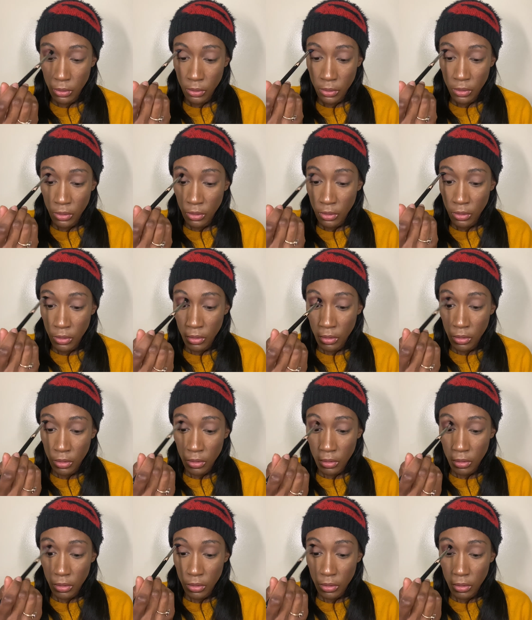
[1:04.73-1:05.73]

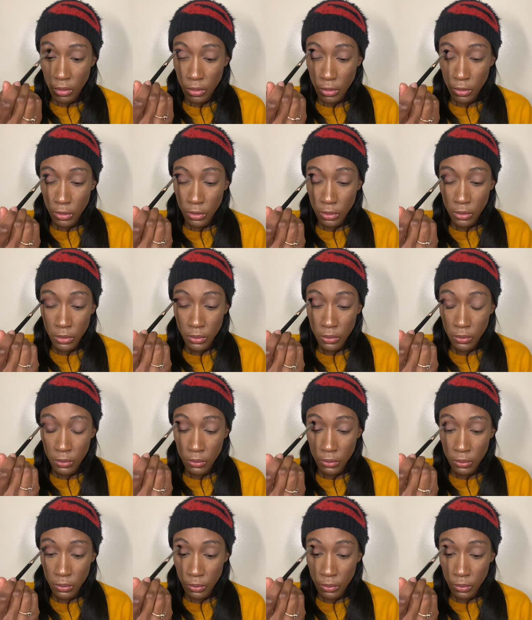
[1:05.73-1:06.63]
(silence)